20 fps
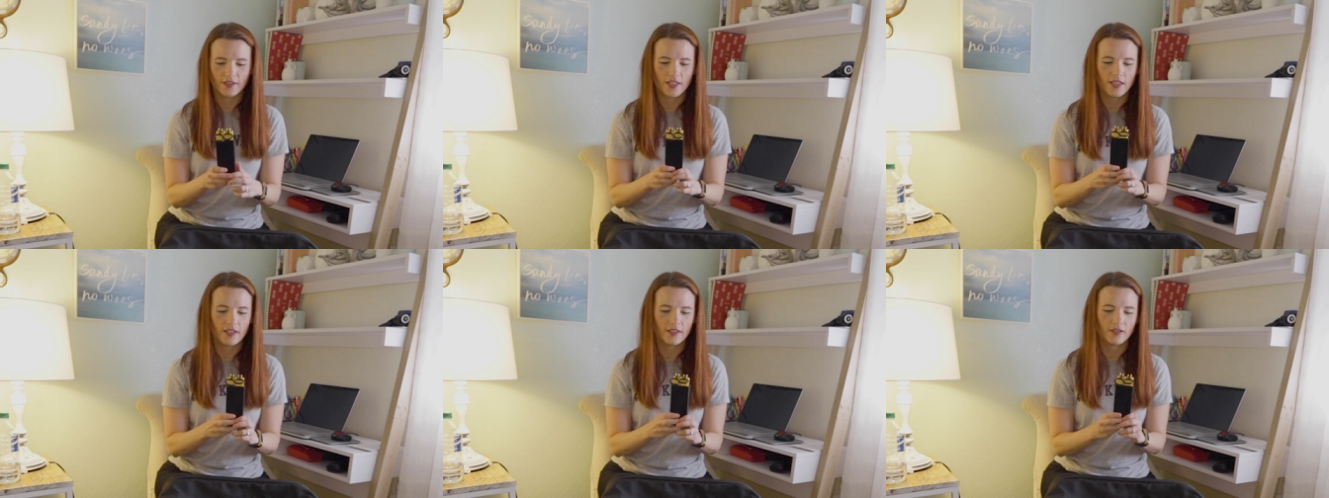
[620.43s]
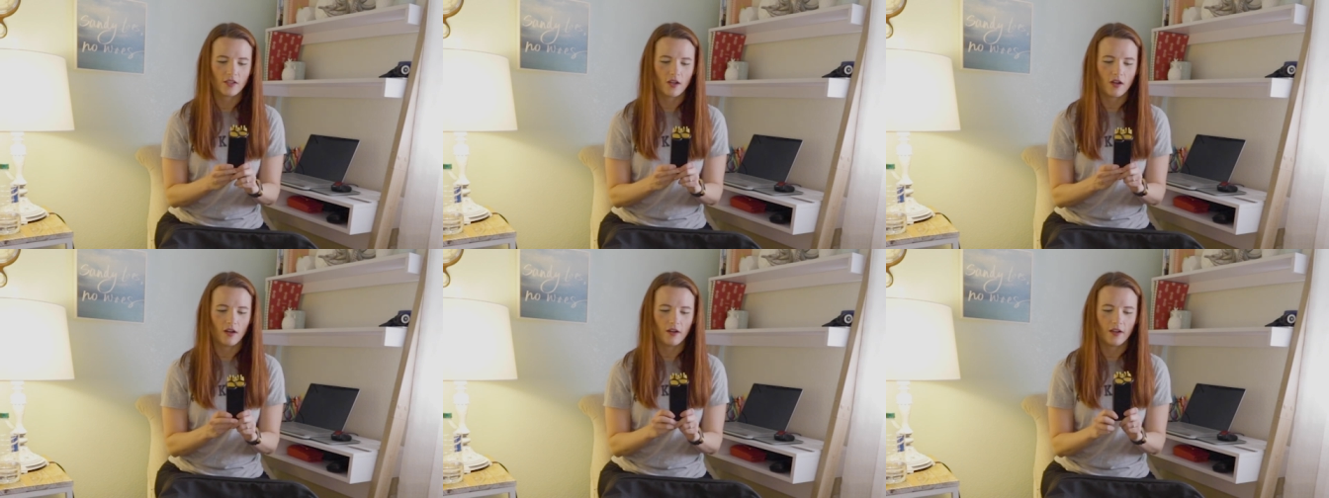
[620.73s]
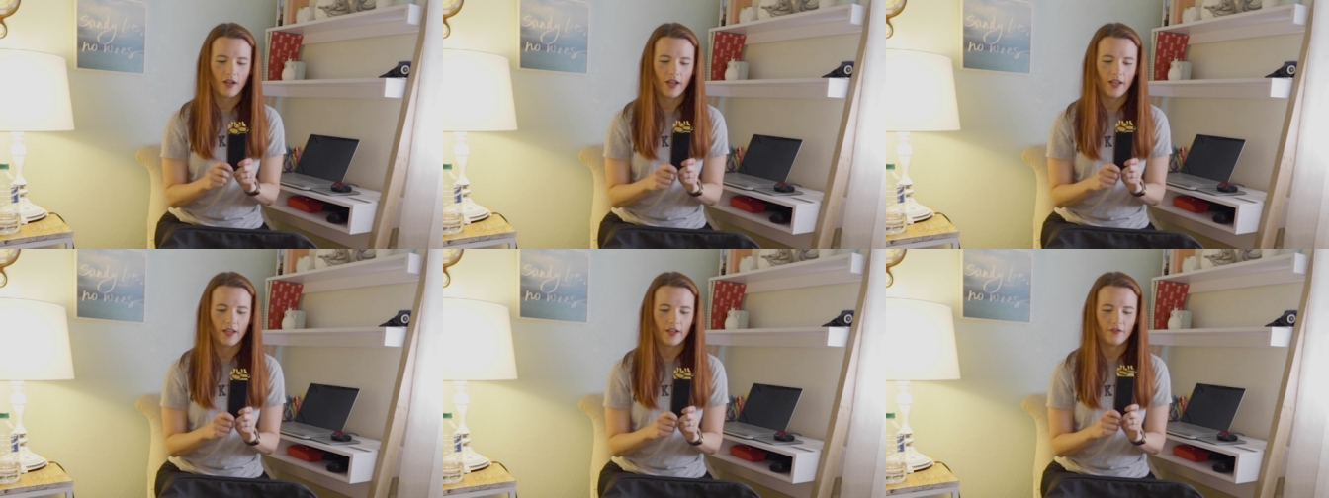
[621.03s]
These are
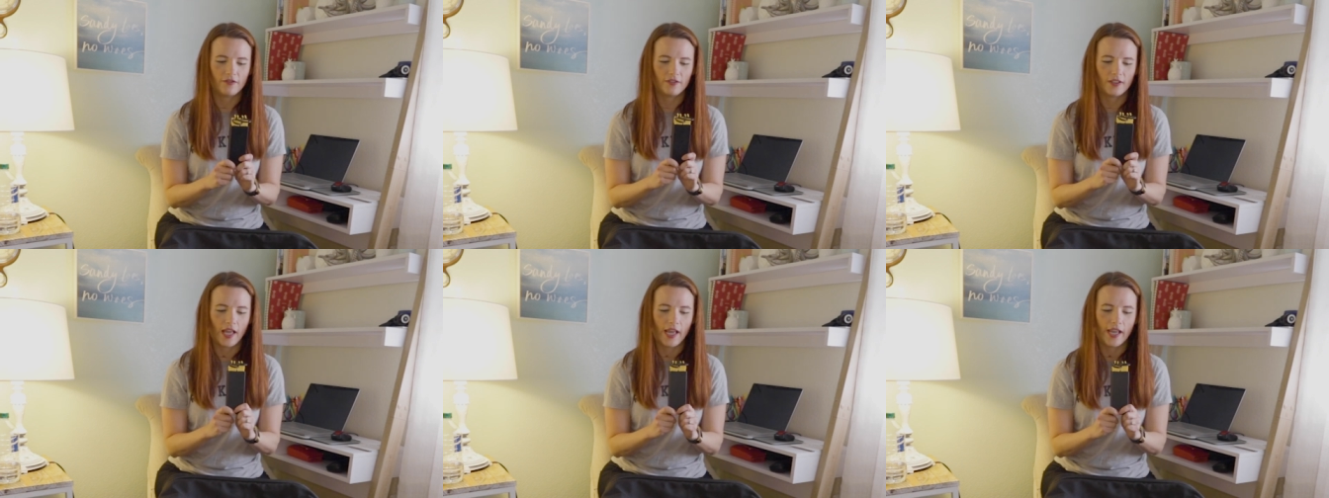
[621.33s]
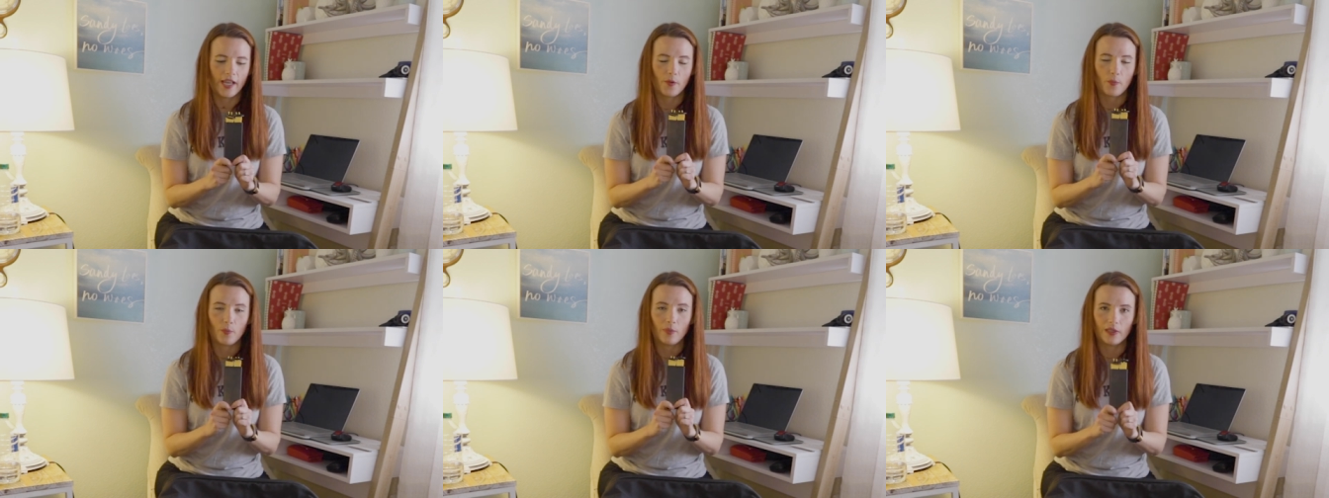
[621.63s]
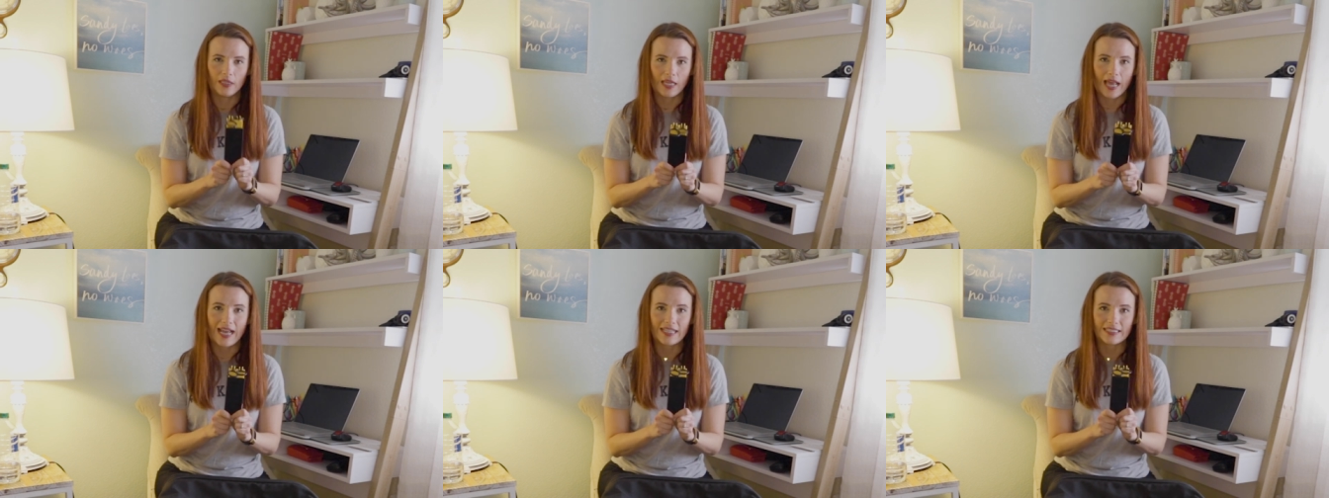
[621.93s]
kind of like
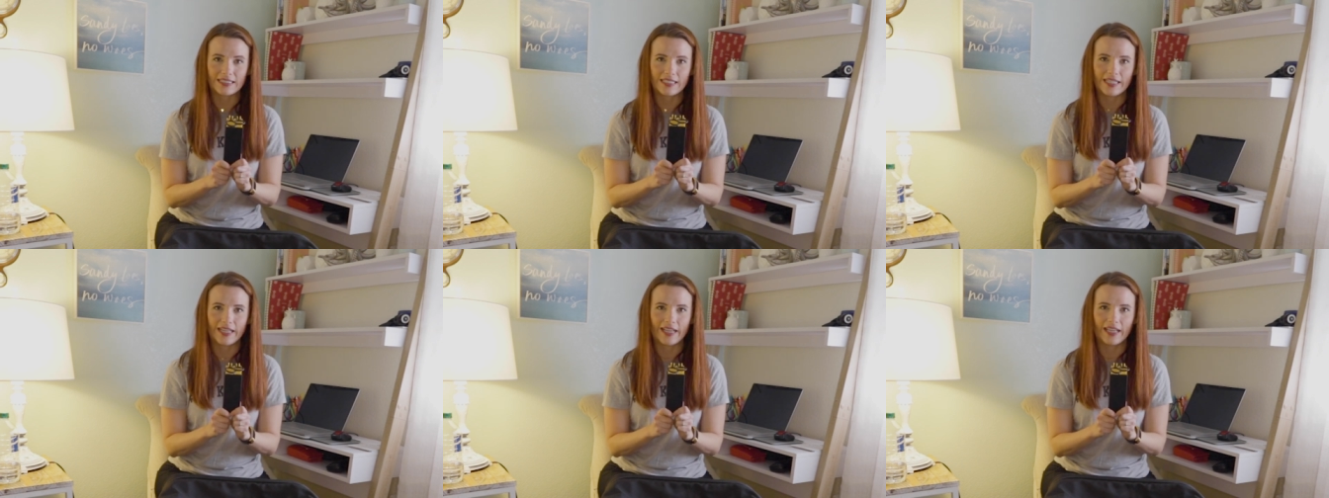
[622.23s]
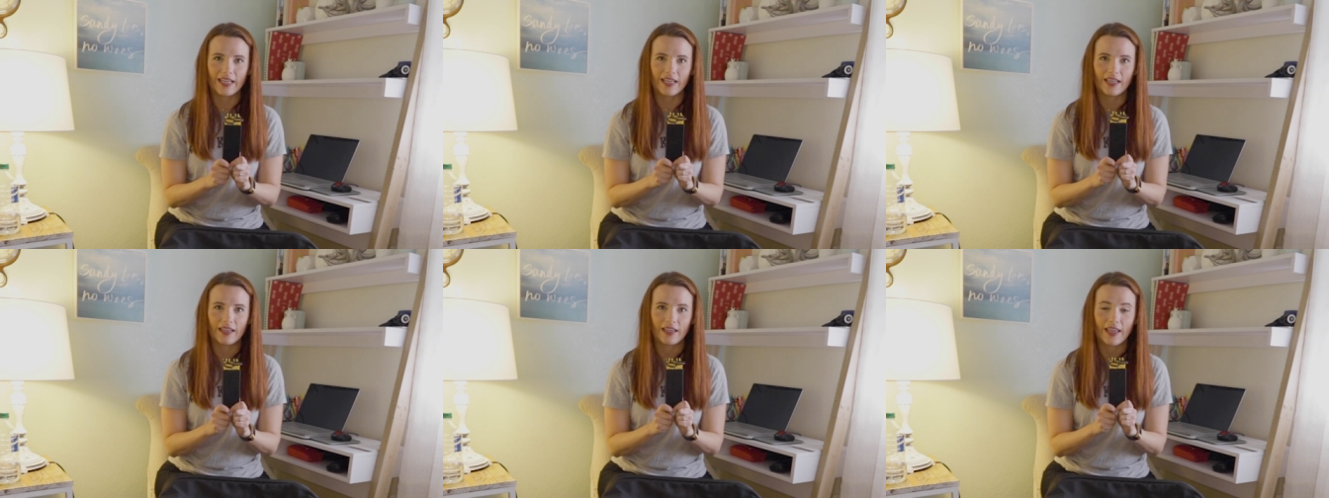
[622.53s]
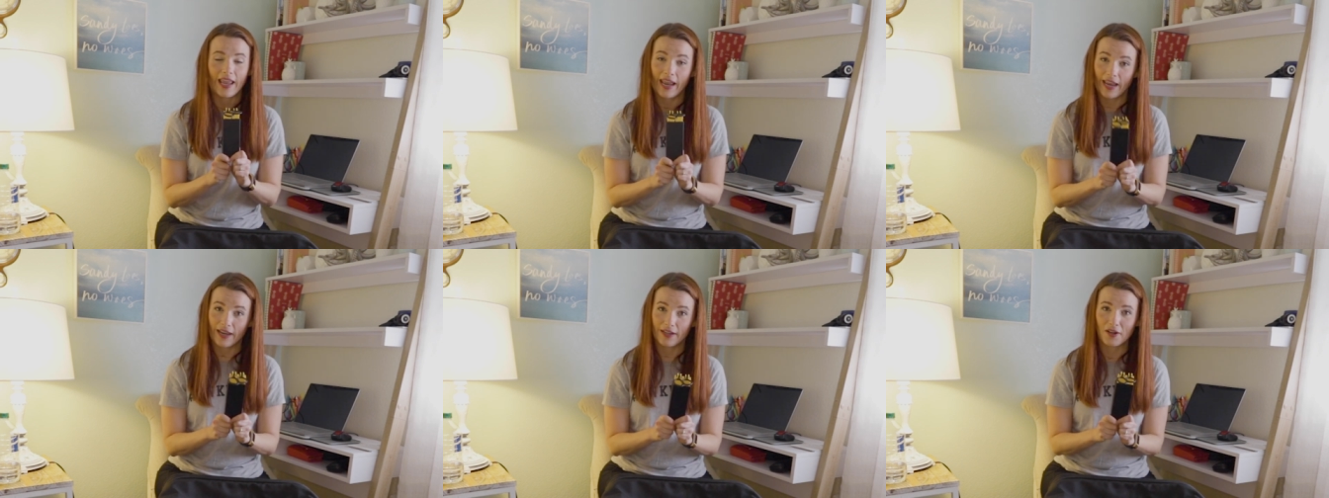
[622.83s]
plastic
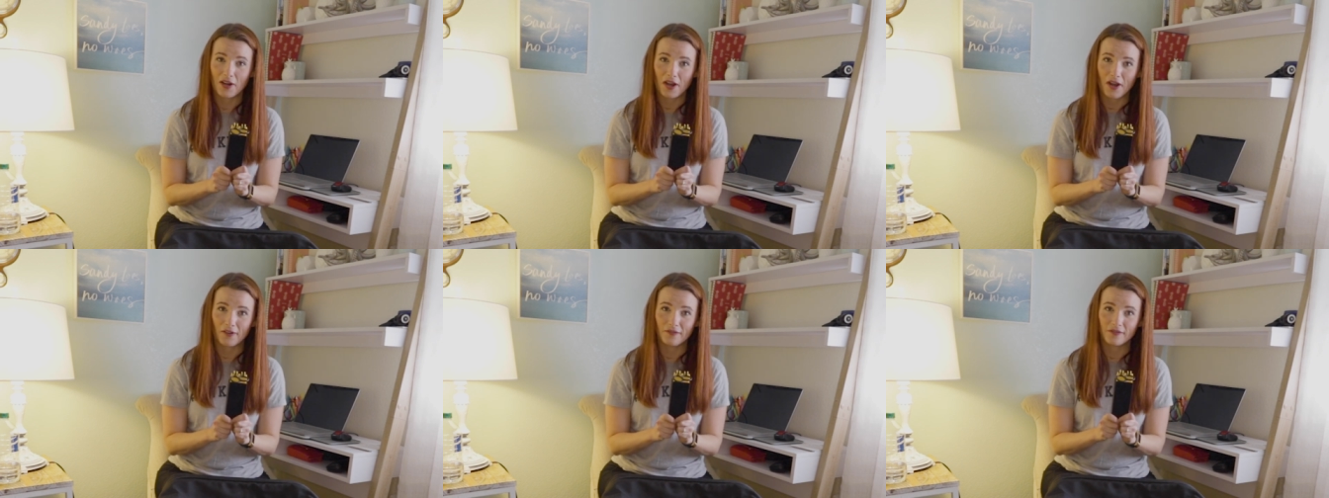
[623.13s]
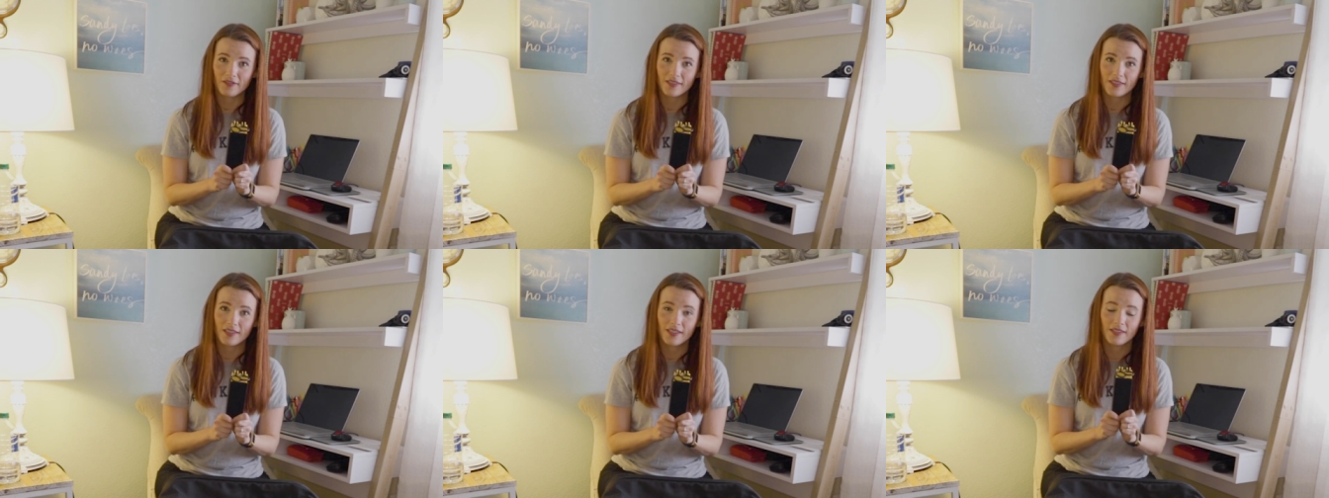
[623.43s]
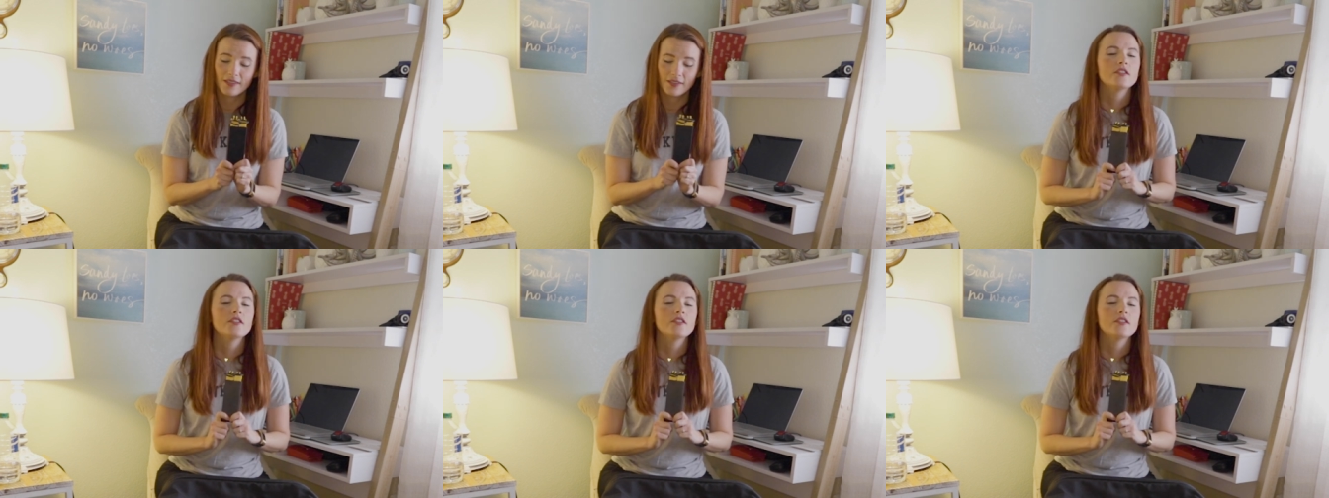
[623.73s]
handcuffs.